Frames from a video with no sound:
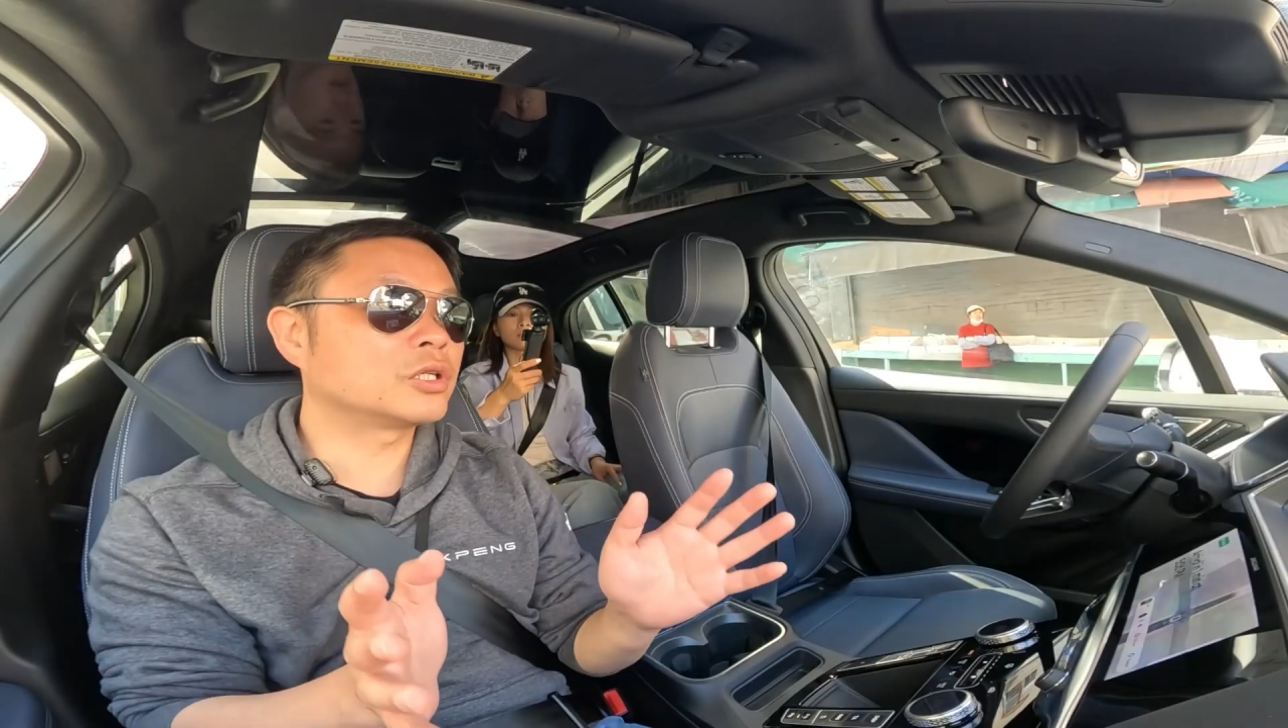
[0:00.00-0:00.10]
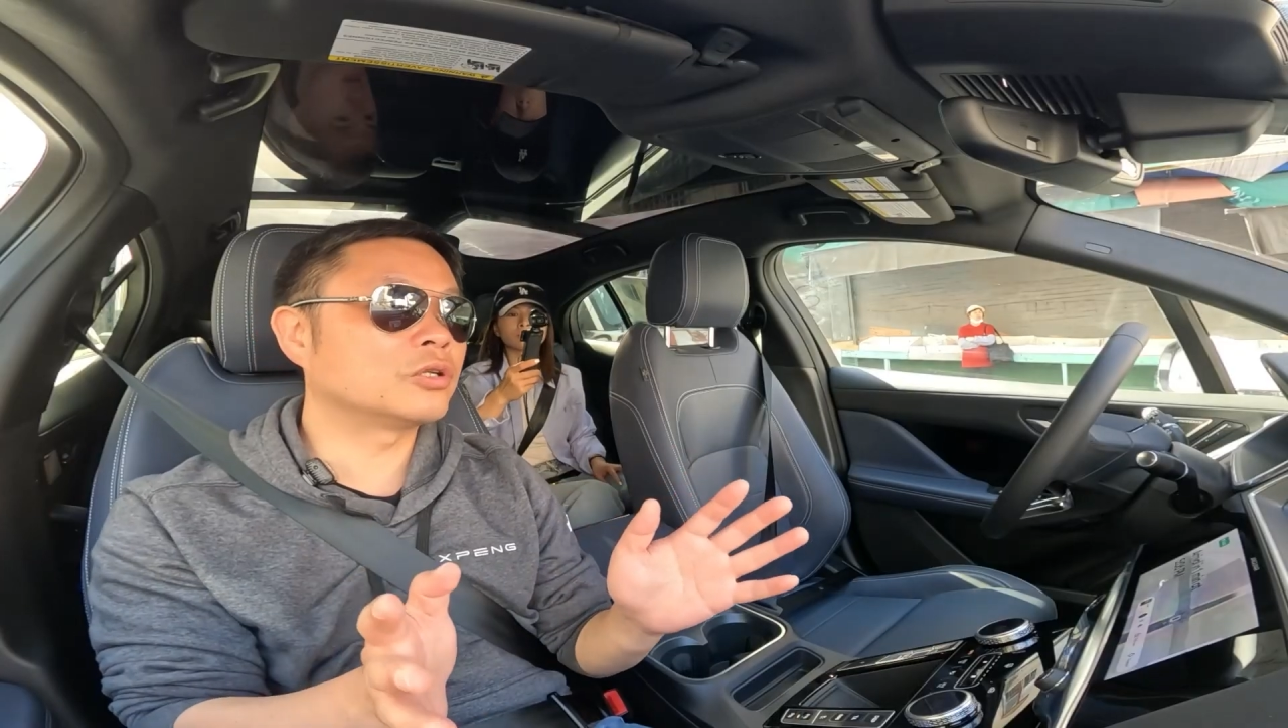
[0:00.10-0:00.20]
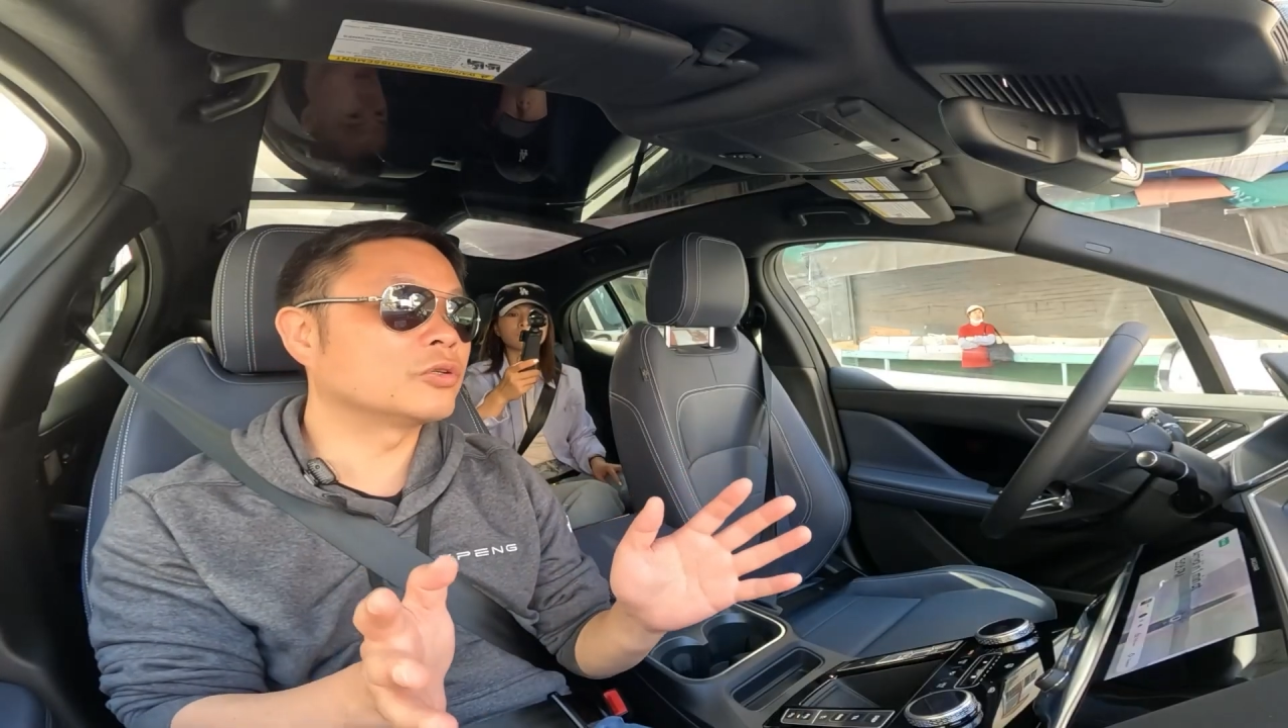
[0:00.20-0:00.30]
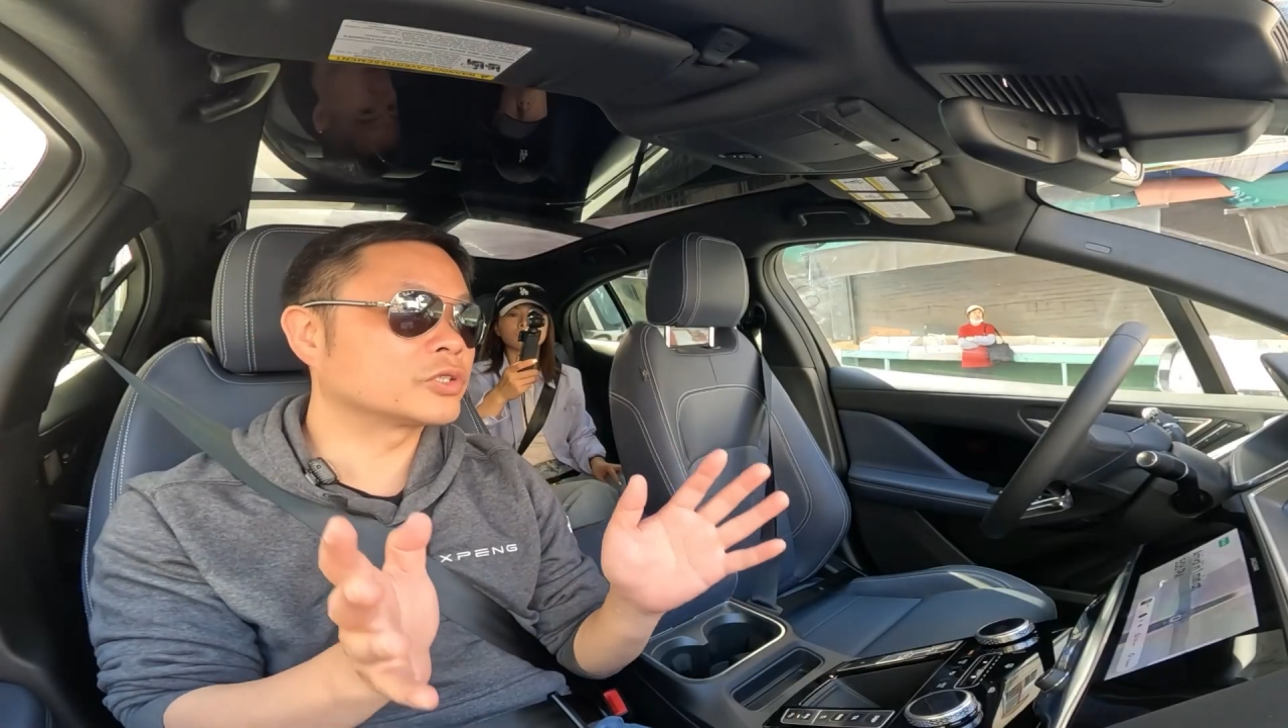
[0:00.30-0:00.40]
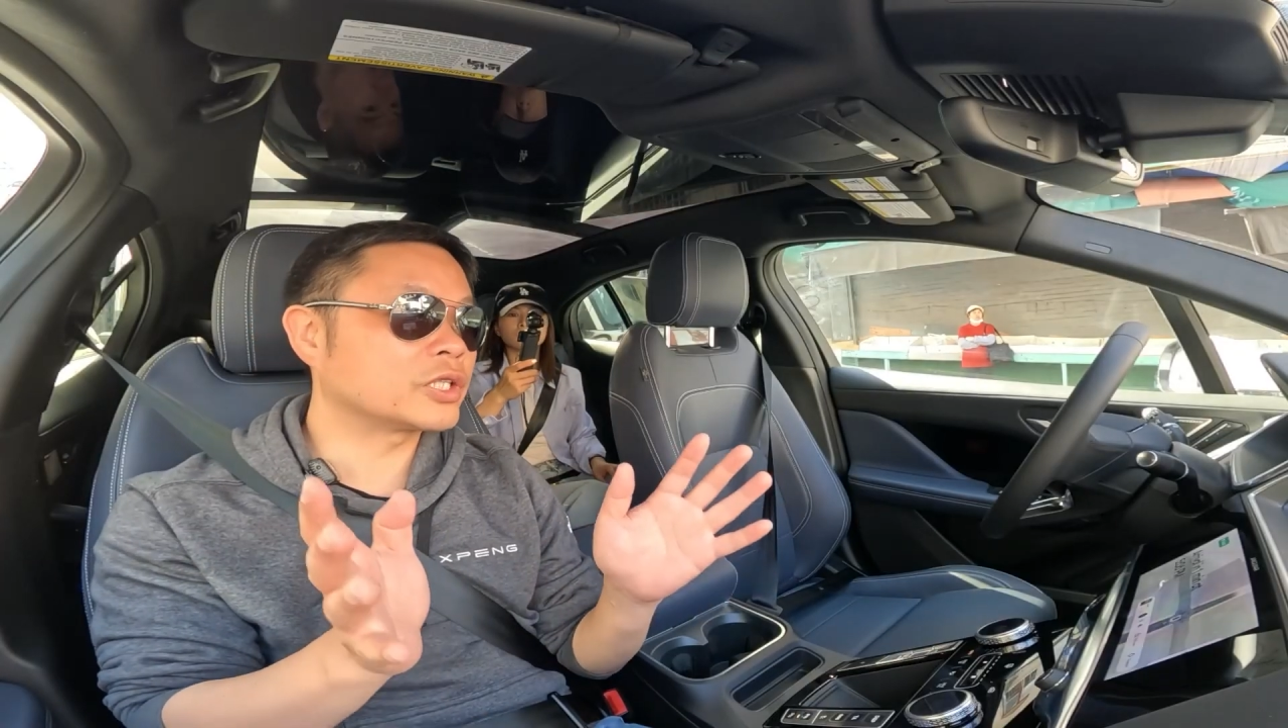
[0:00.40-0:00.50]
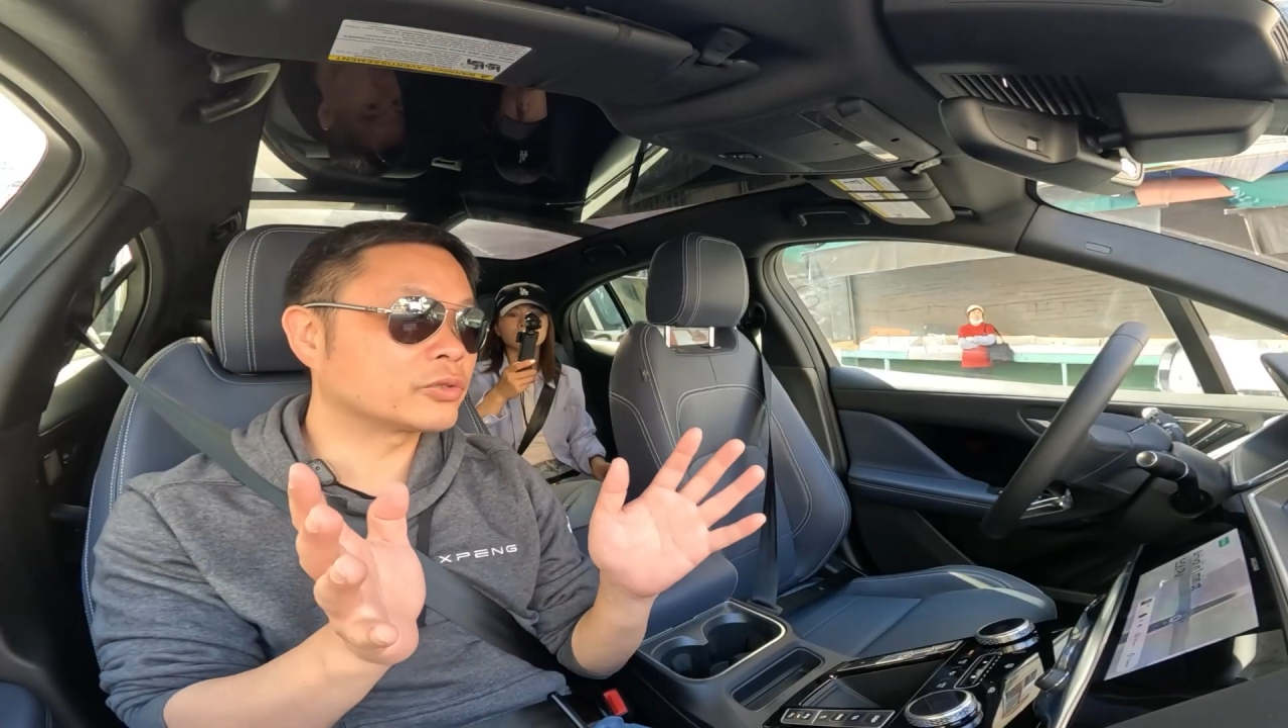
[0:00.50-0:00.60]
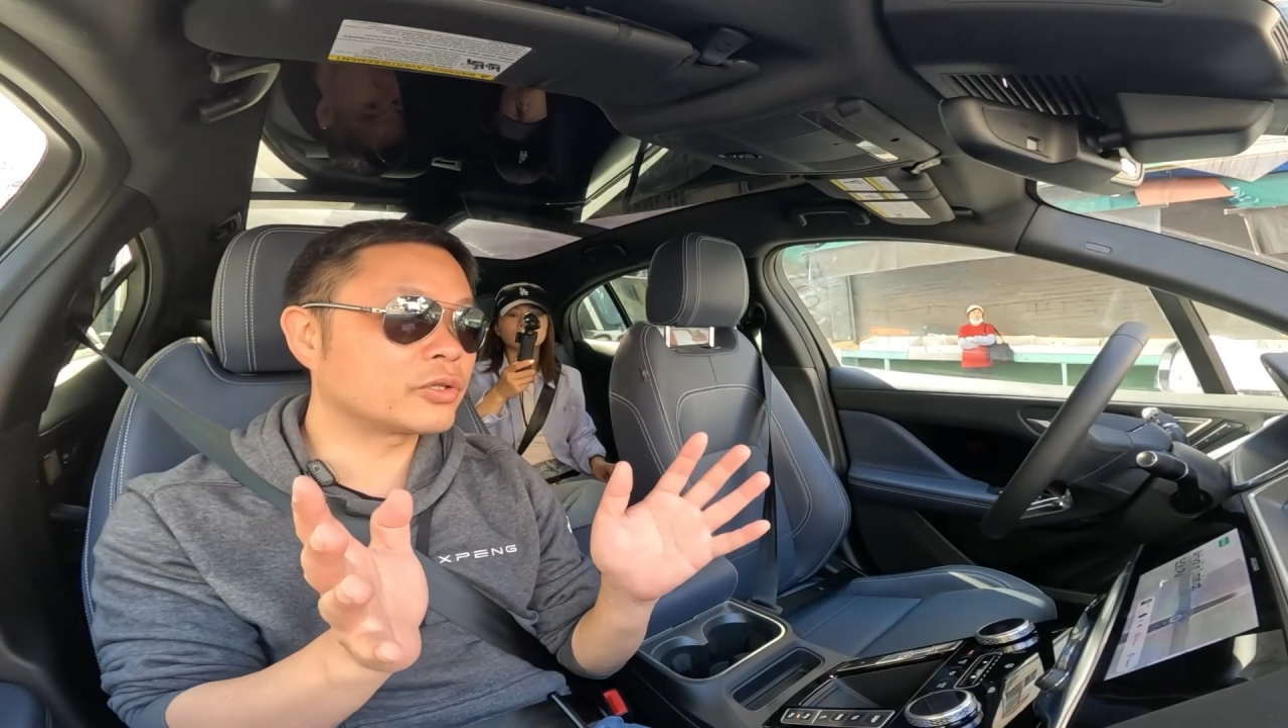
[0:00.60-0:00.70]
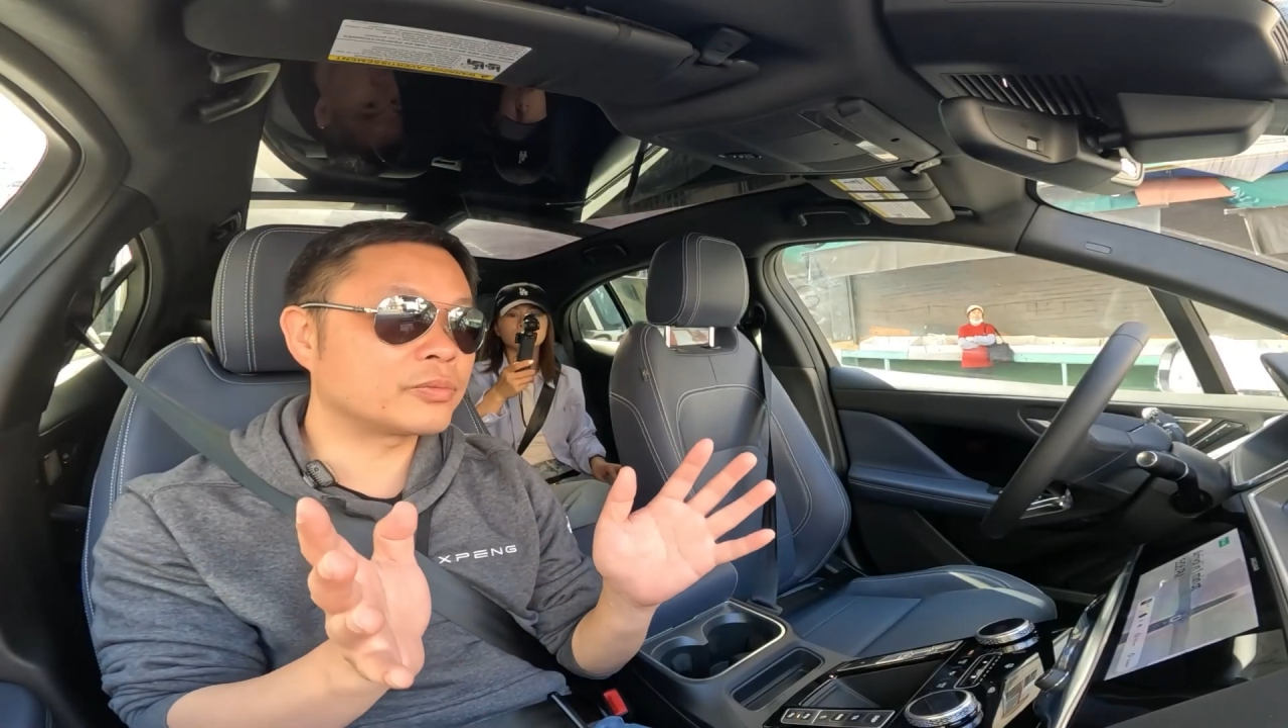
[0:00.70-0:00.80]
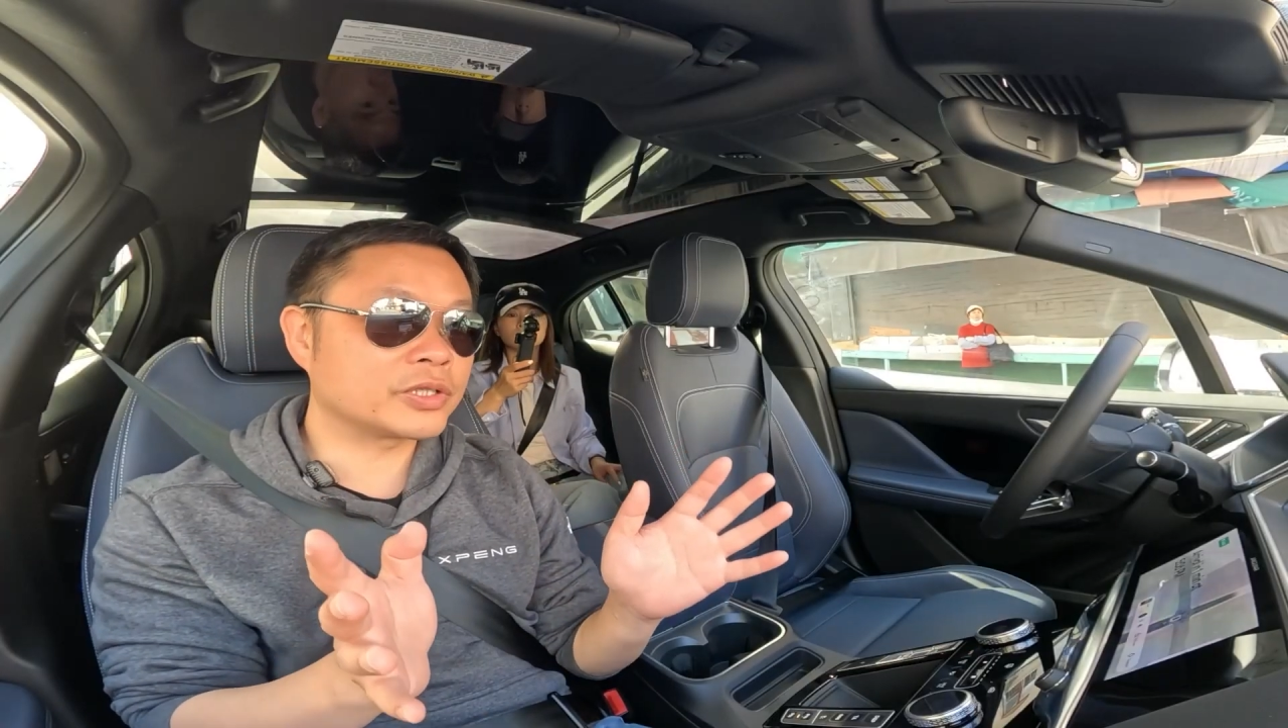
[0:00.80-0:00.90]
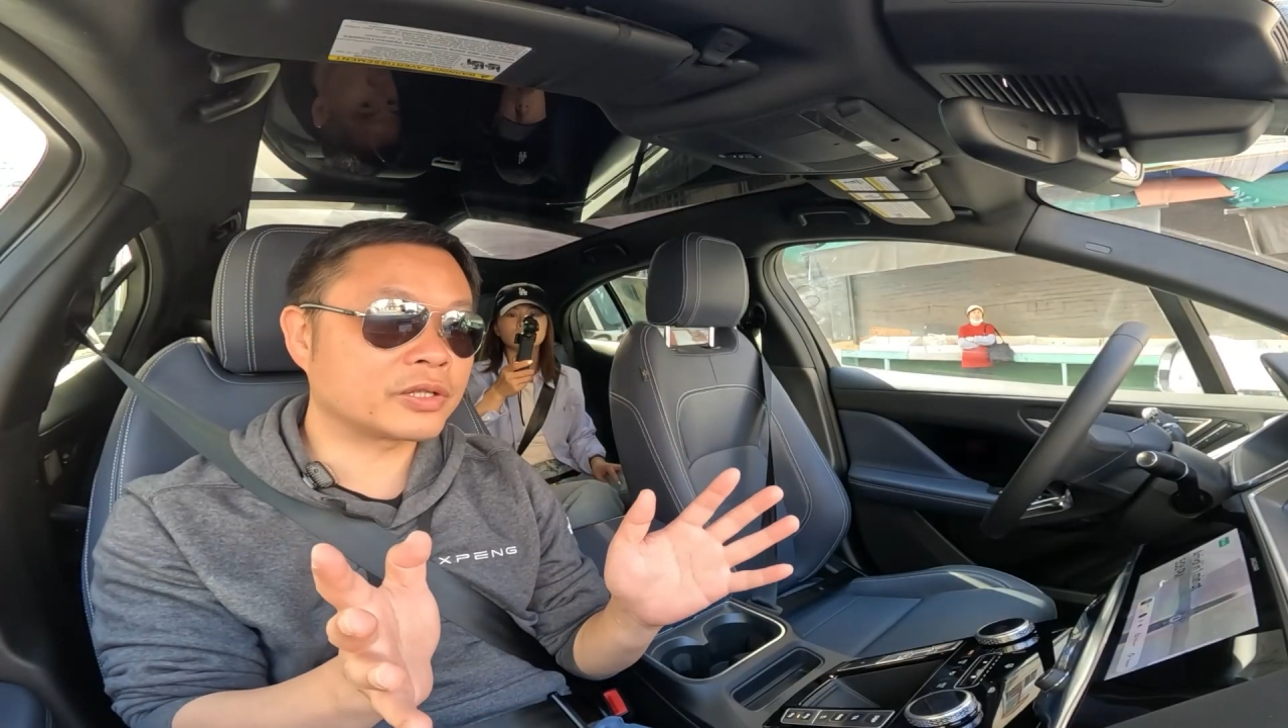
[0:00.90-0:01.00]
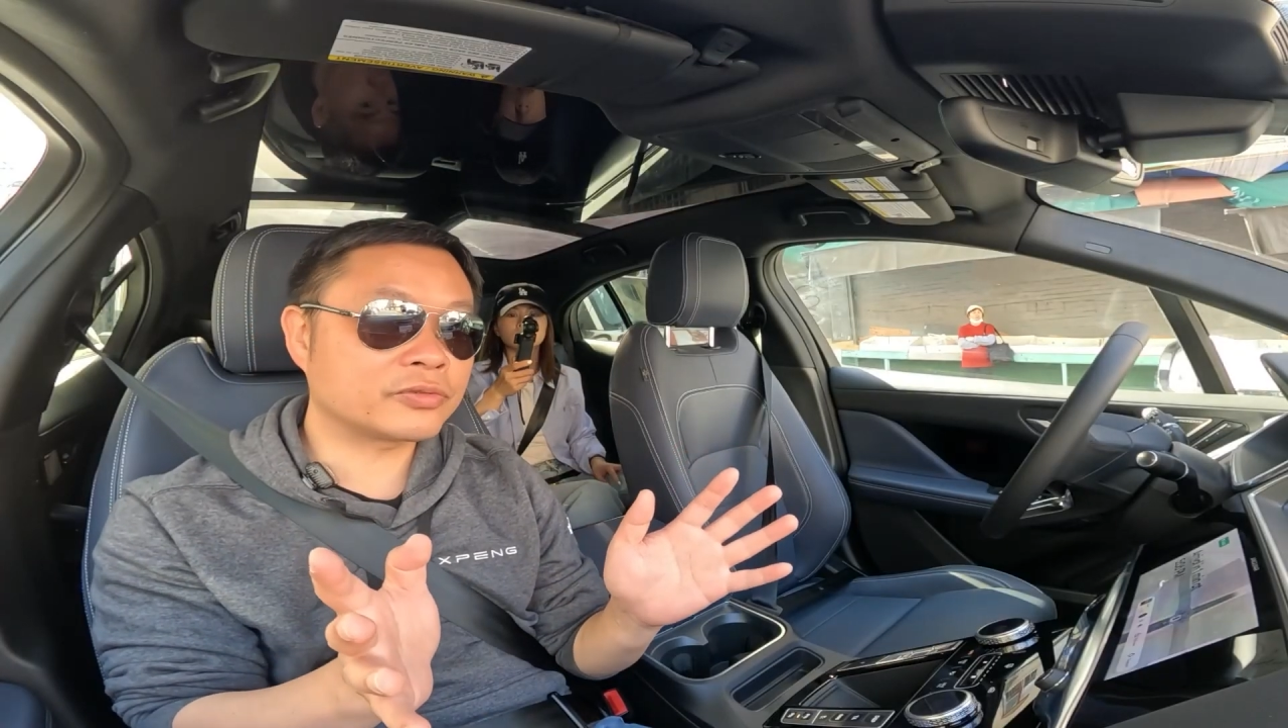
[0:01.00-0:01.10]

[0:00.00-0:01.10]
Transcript: intersection